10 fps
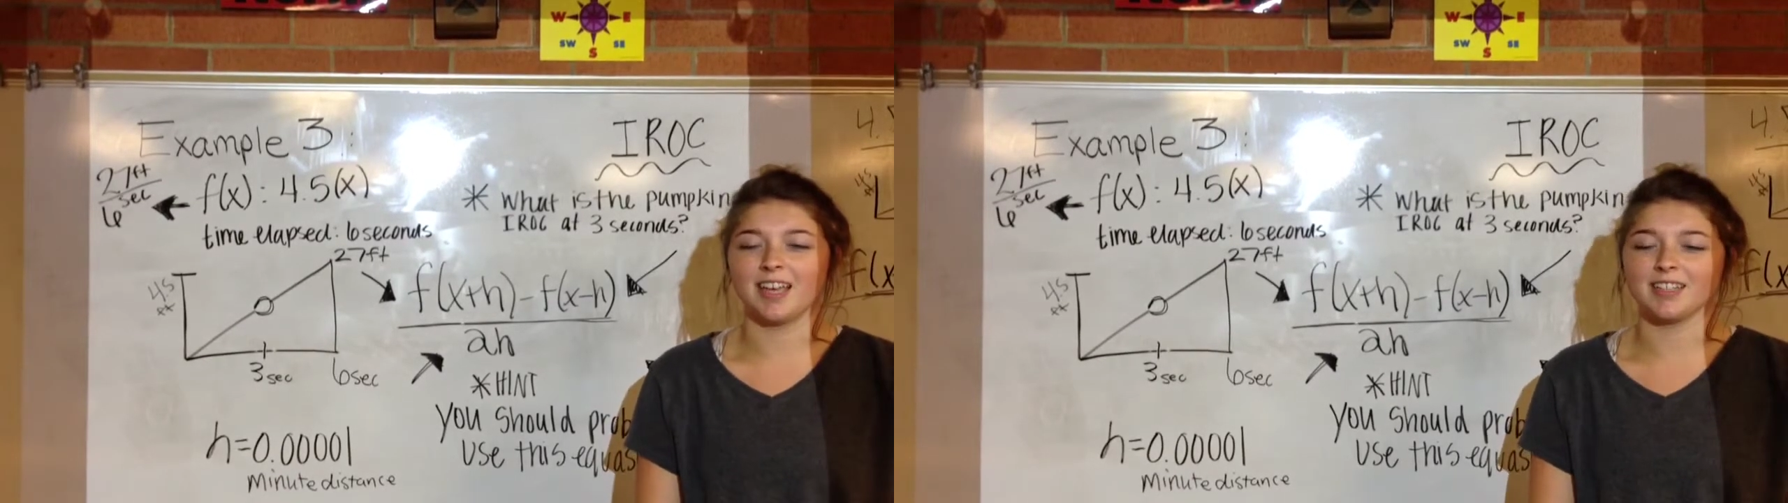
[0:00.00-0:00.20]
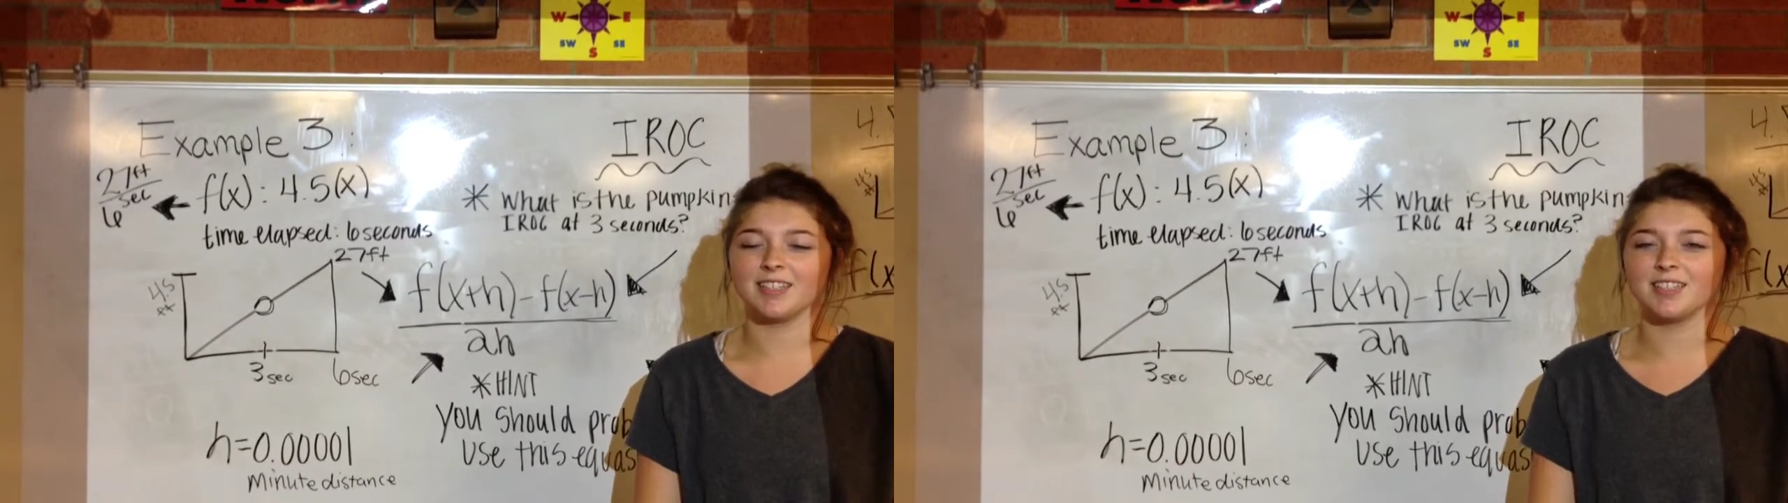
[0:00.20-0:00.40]

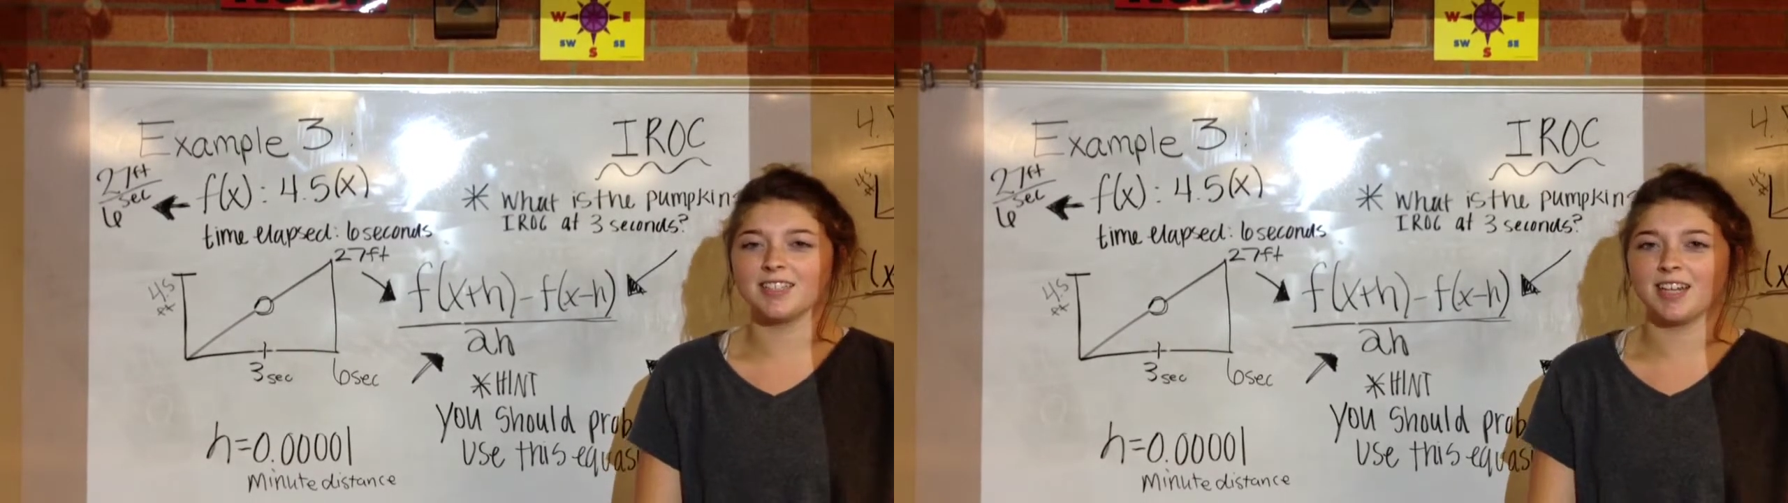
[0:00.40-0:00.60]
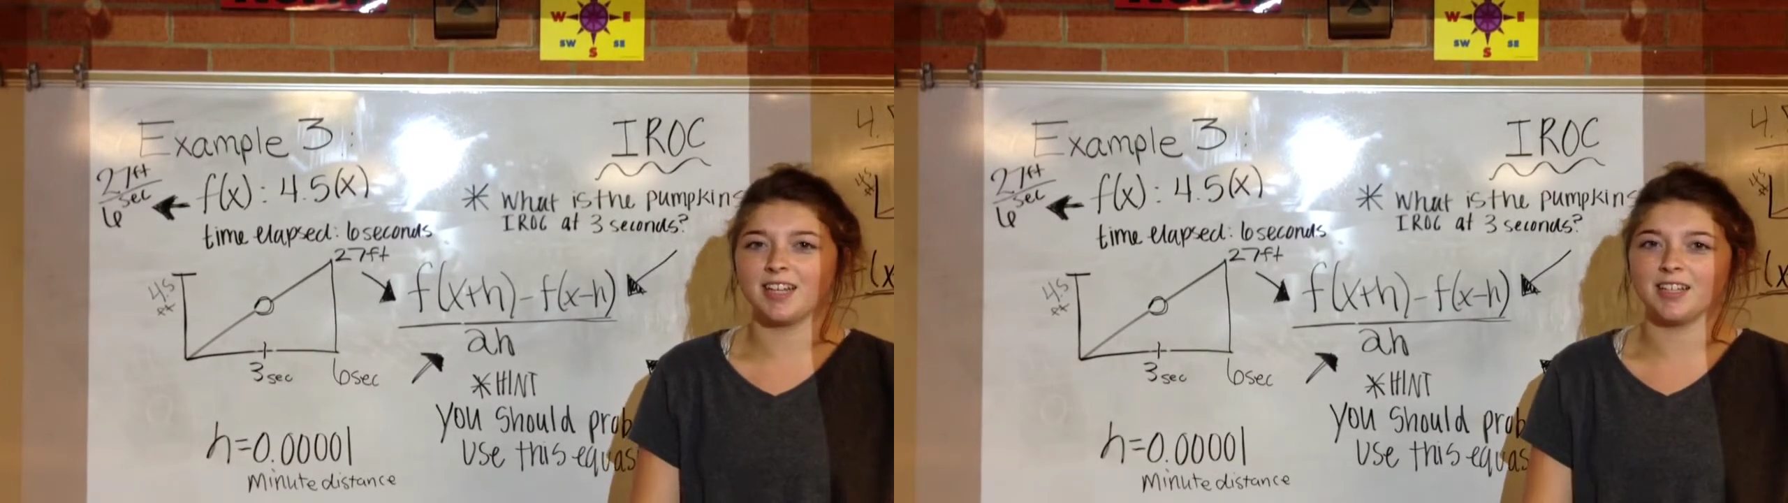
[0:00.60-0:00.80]

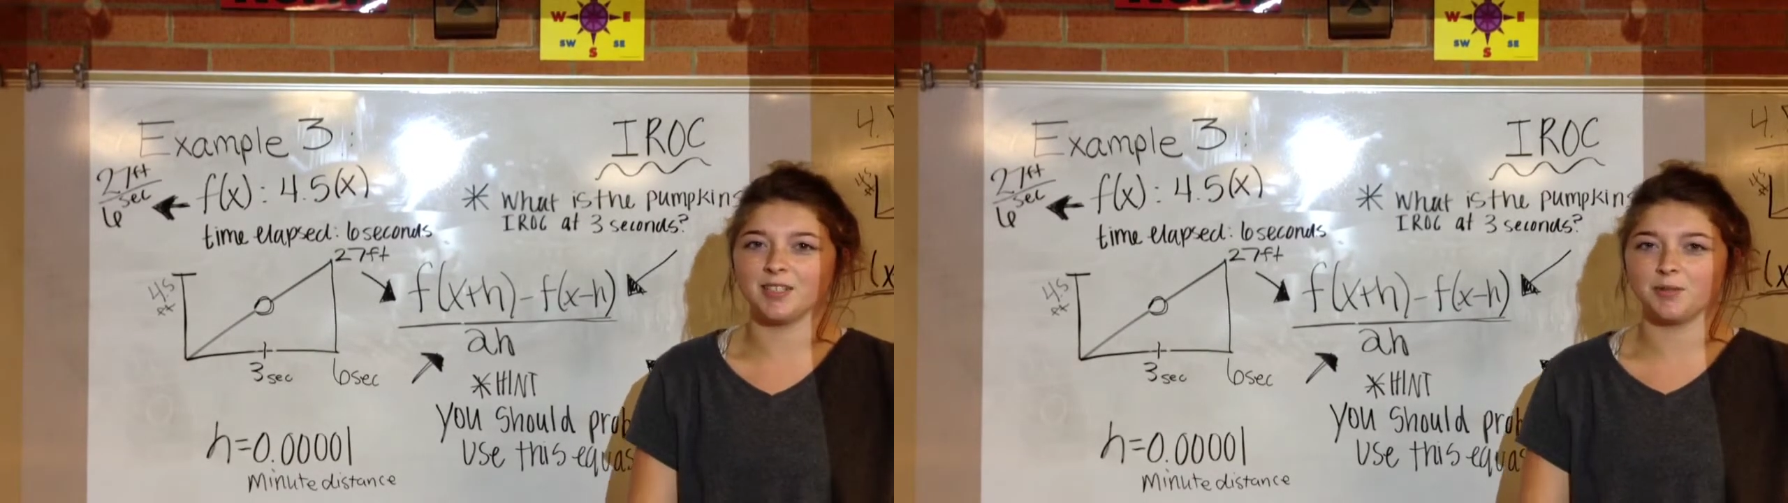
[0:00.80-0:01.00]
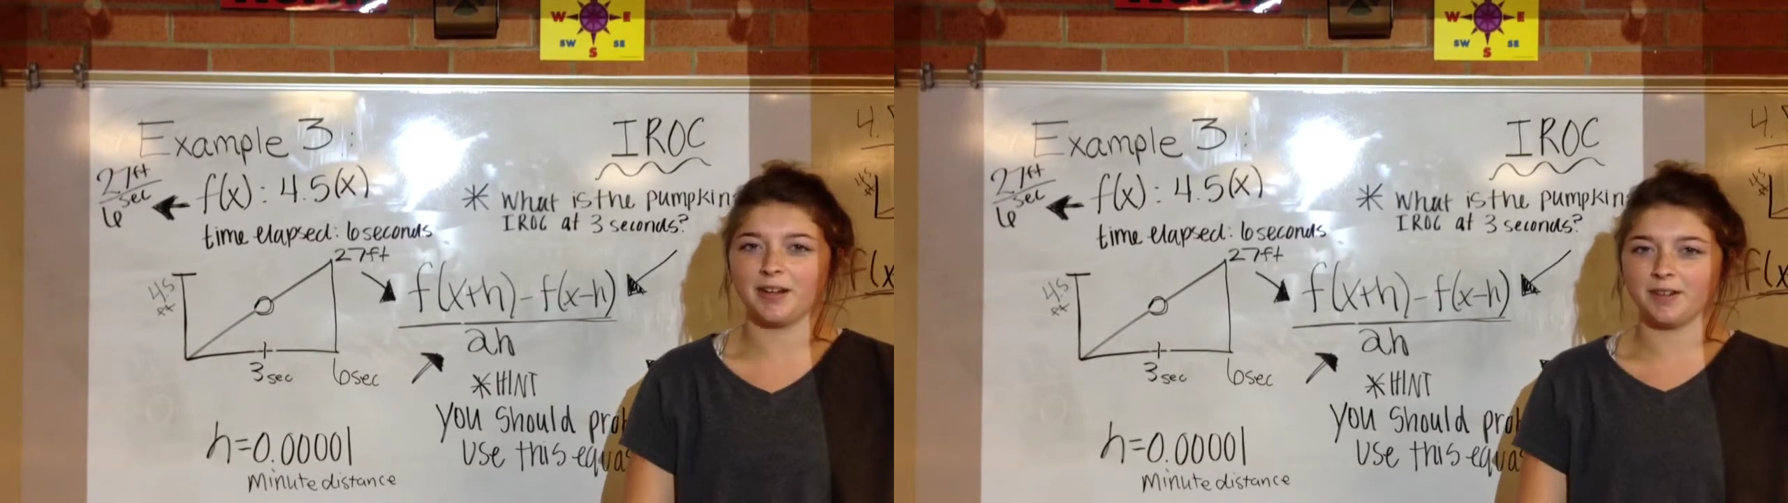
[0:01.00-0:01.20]

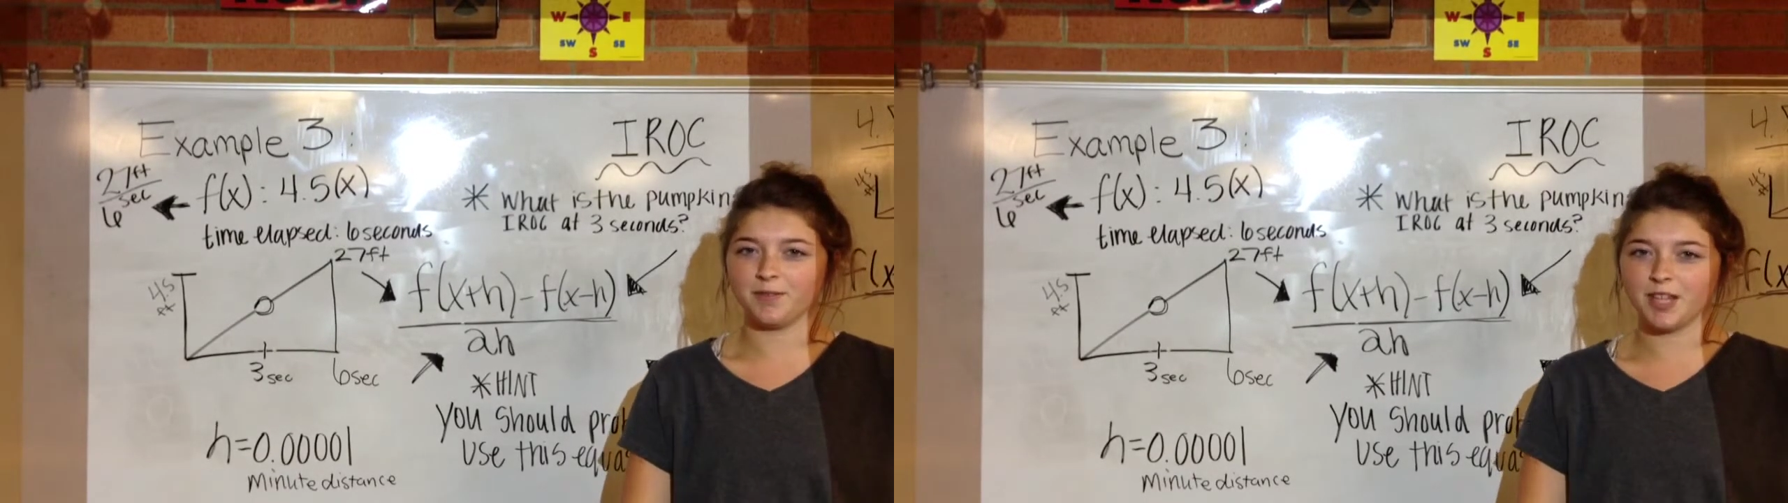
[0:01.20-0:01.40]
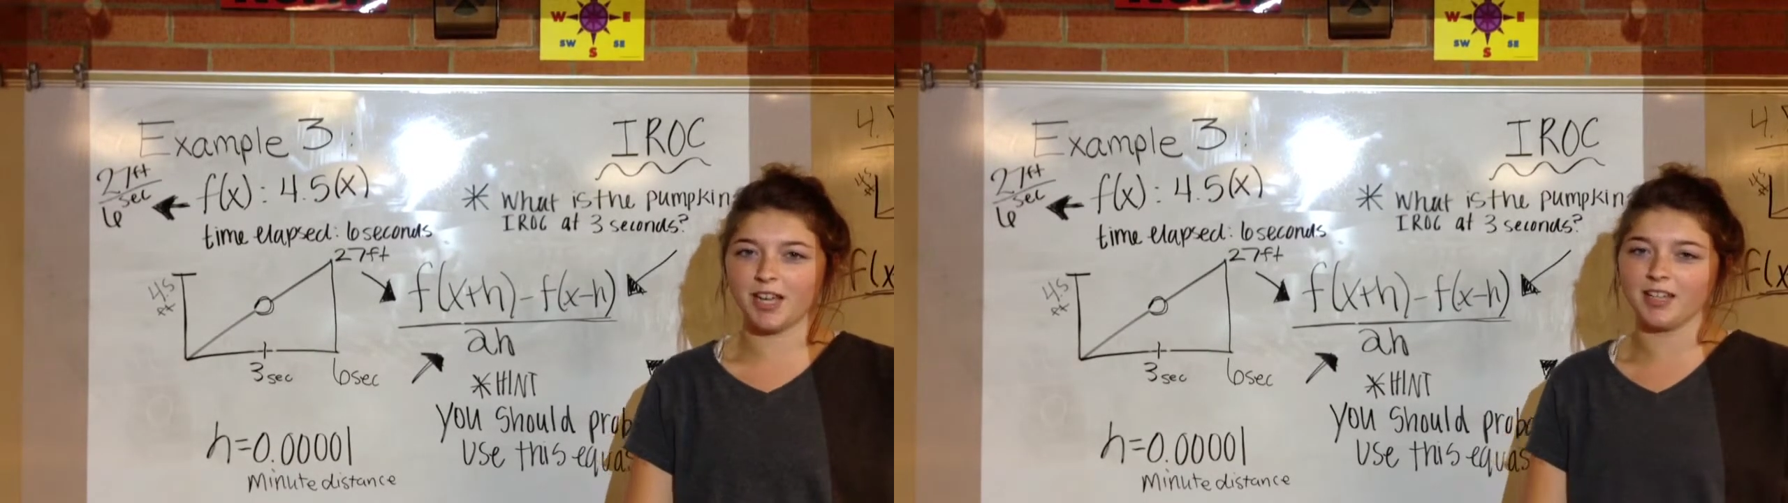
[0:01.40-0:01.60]
instantaneous rate of
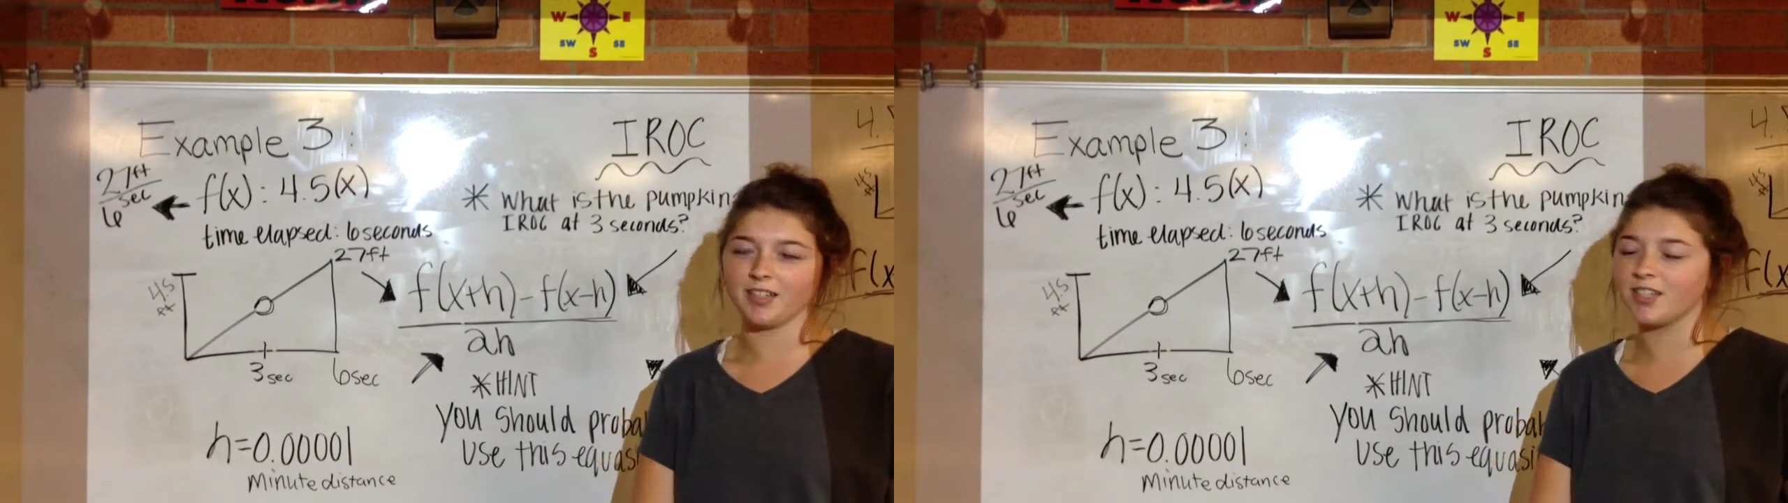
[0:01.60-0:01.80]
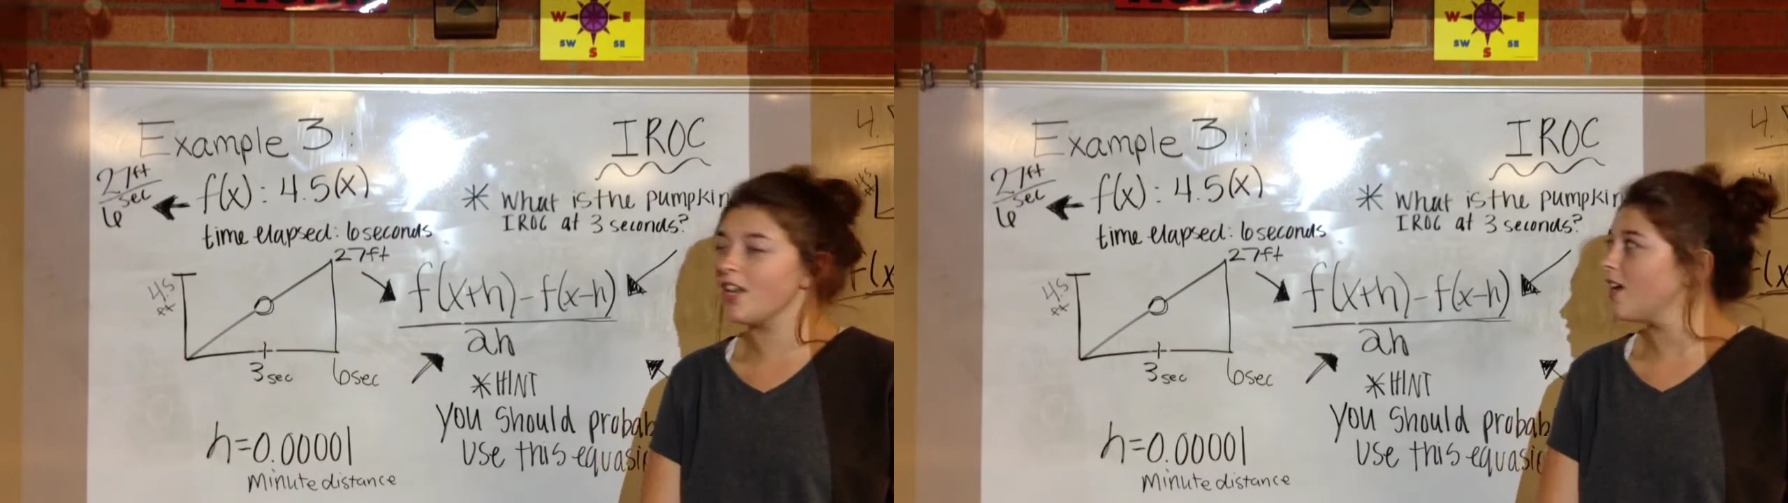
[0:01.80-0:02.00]
change.